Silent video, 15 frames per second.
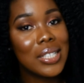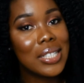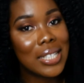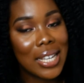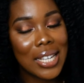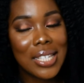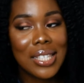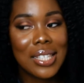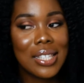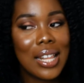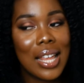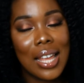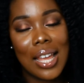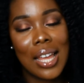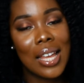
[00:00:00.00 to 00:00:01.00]
it takes,
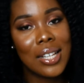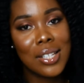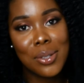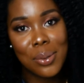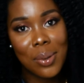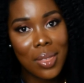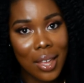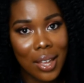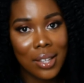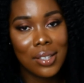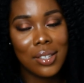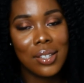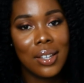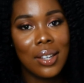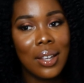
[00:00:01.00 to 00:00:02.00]
like, I can't do
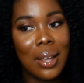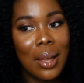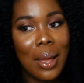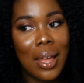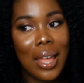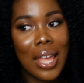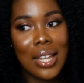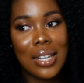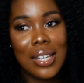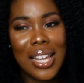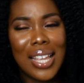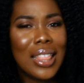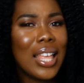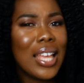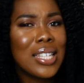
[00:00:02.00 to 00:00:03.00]
that. And,
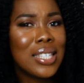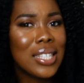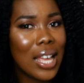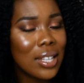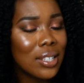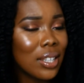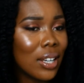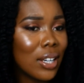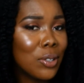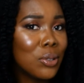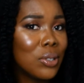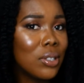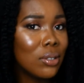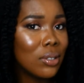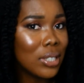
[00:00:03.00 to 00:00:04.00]
like, there are styles that I
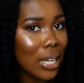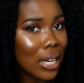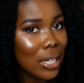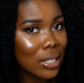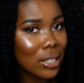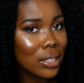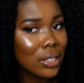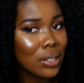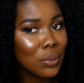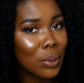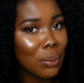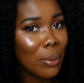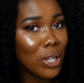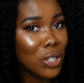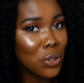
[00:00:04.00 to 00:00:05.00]
could do then
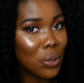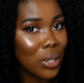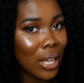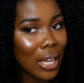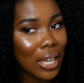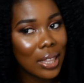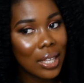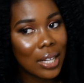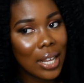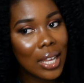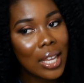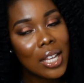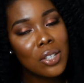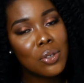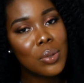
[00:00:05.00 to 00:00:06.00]
with my short hair that
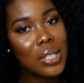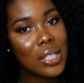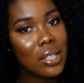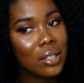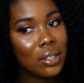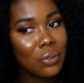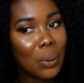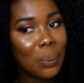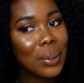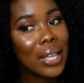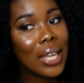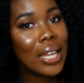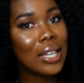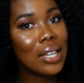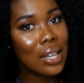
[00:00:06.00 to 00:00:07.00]
I can't really
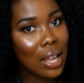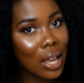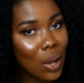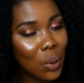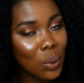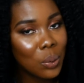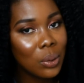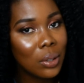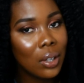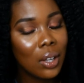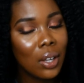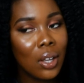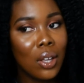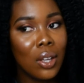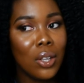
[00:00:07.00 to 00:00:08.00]
replicate now,
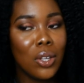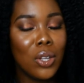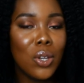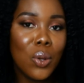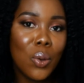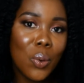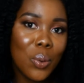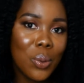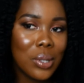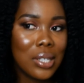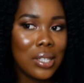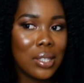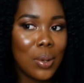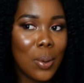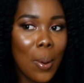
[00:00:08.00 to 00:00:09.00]
you know.
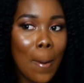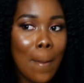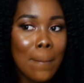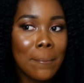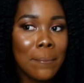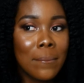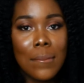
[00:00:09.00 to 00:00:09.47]
So